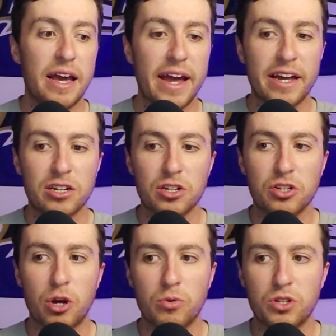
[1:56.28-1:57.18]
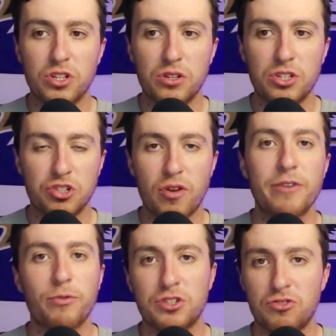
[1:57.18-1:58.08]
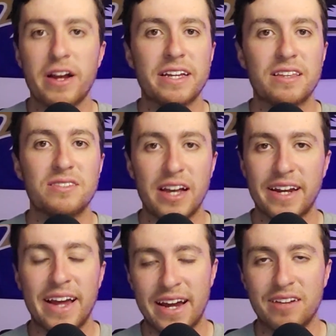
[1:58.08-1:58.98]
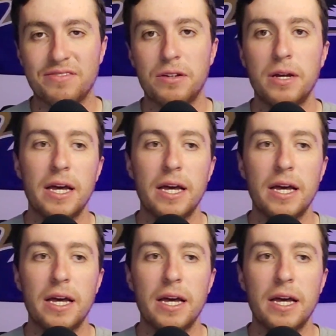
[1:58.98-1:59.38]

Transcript: and go strike for strike in the second half,